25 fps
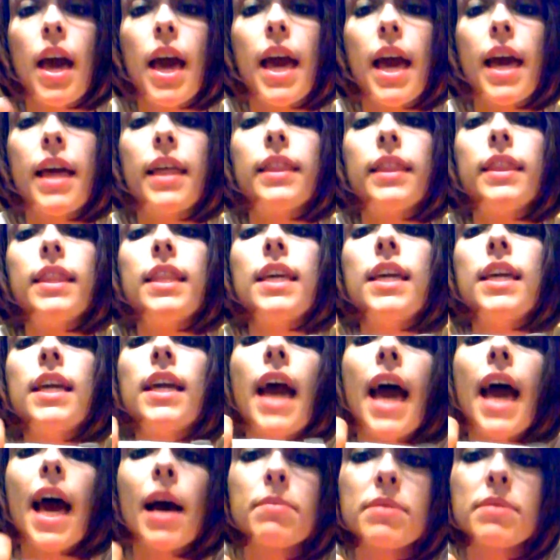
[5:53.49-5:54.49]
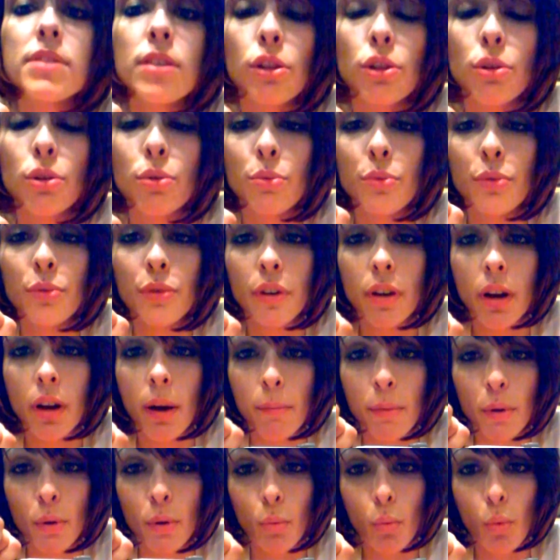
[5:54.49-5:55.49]
And the absolute
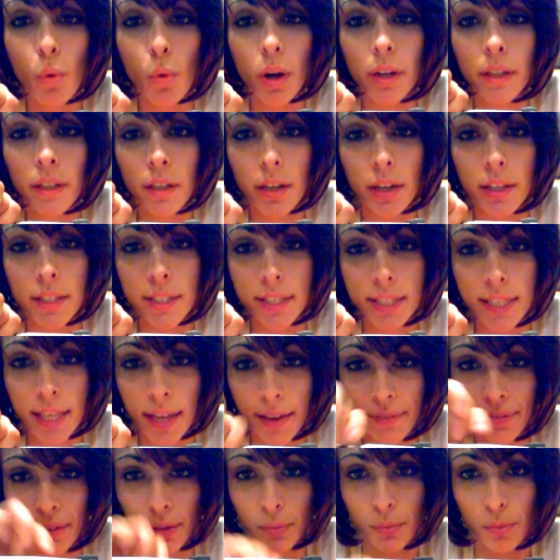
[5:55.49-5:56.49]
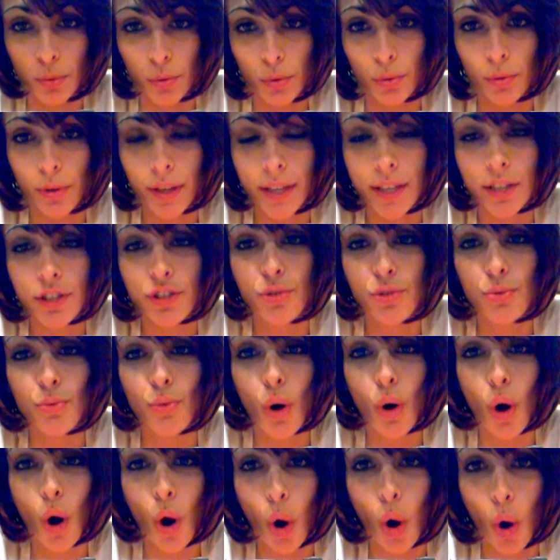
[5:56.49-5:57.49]
#1 gun safety rule is to
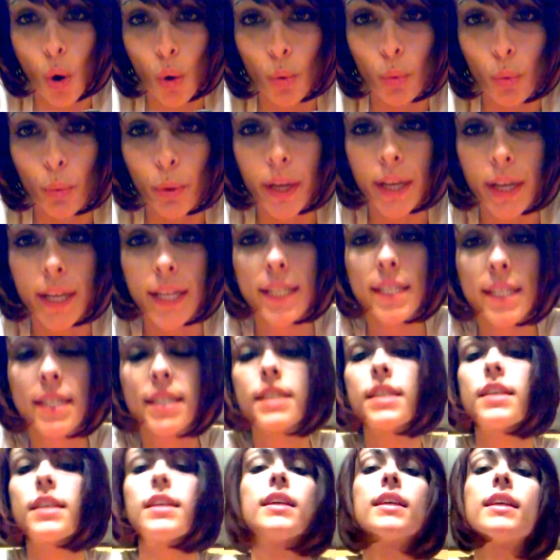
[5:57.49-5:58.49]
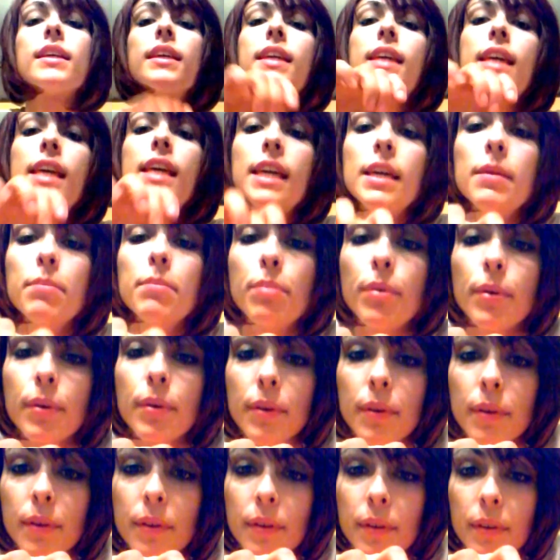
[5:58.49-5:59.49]
always keep
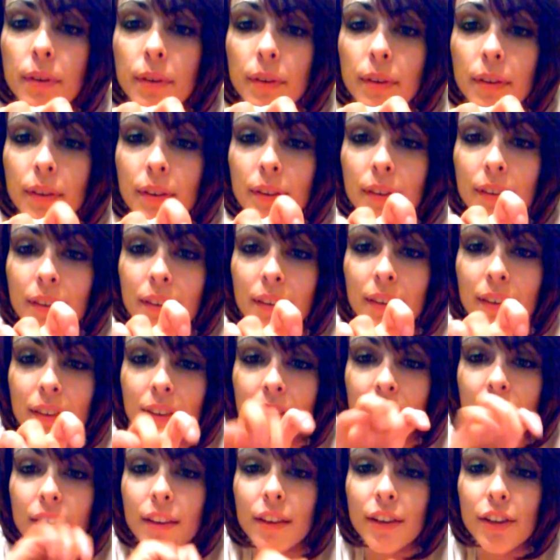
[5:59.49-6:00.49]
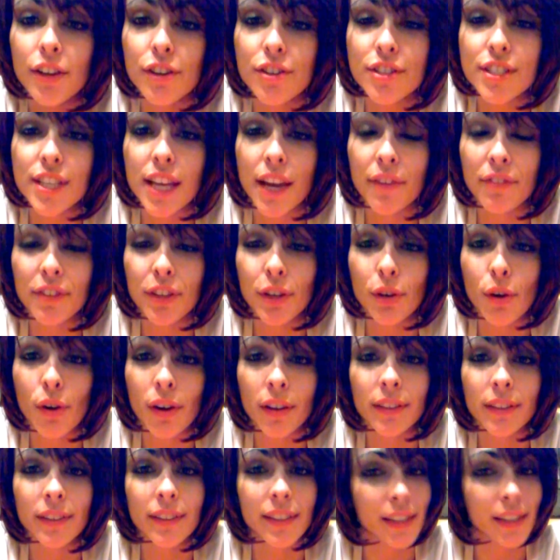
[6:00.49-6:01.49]
your safety
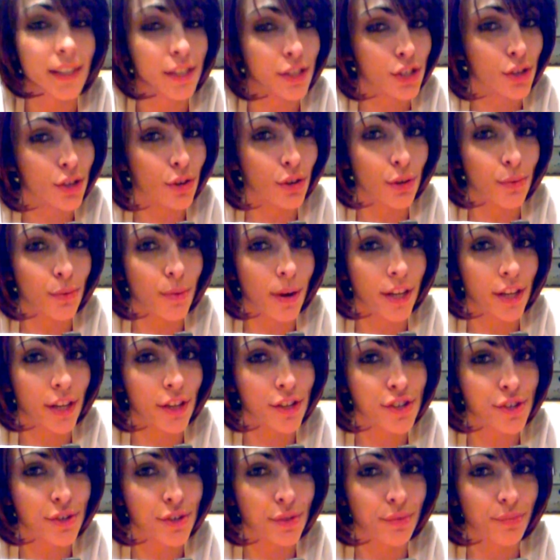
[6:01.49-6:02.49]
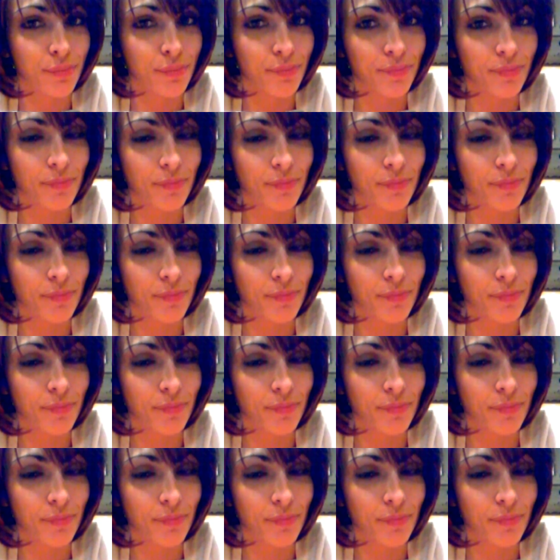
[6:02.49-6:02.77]
on until you're ready to shoot.